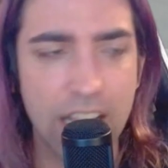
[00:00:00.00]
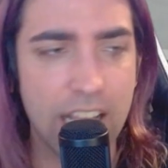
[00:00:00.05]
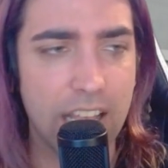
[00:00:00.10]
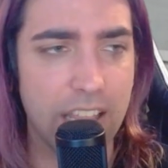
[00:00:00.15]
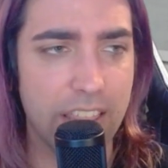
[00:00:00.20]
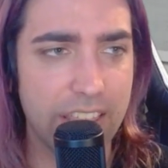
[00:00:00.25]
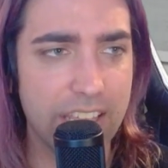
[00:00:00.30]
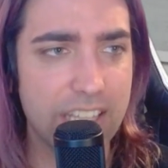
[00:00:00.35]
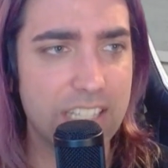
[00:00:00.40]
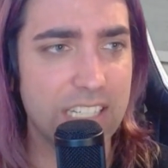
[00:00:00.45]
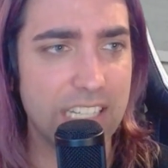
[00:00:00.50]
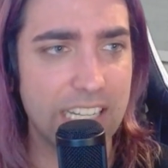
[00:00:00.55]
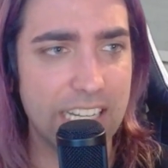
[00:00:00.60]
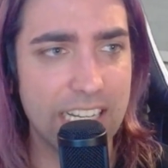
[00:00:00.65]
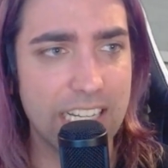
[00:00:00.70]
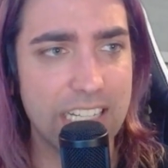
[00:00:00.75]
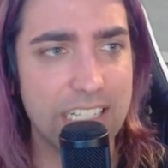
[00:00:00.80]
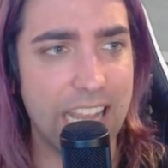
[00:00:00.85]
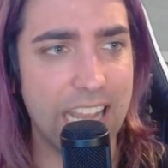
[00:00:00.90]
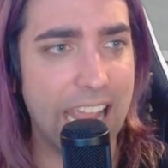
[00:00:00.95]
This
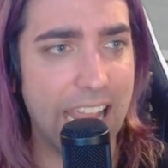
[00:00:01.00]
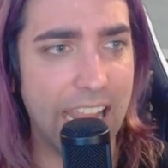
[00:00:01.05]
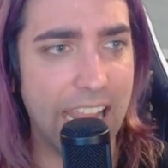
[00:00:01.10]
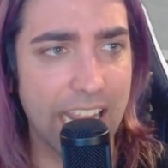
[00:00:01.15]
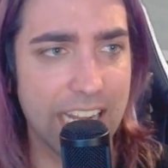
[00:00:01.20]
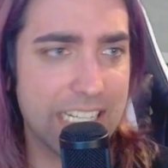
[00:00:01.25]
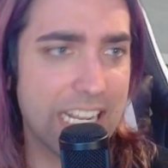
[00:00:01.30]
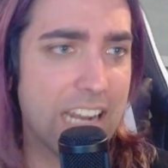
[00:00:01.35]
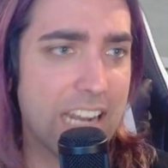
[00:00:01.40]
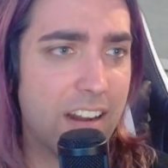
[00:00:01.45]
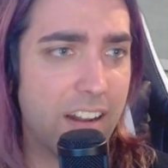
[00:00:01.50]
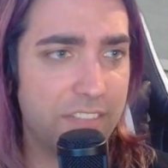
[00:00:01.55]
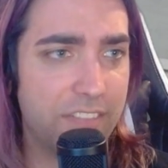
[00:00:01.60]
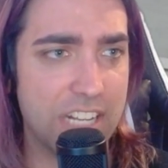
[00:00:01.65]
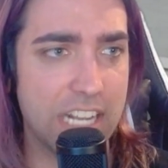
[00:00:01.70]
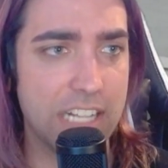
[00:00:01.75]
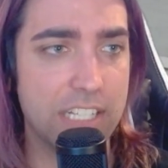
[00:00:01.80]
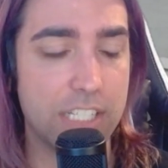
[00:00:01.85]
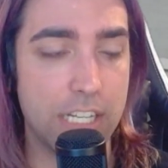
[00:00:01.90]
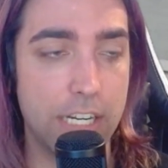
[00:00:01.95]
is a 10 out of
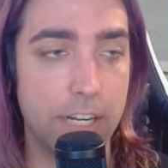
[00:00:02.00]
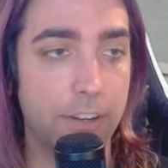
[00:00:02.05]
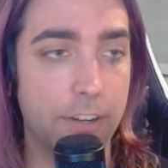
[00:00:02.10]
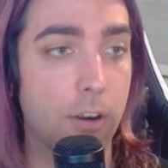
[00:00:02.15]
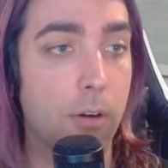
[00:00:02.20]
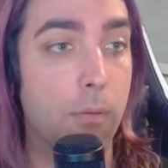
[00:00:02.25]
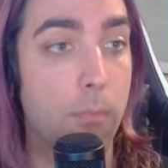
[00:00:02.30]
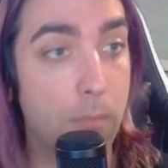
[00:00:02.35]
10 scenario,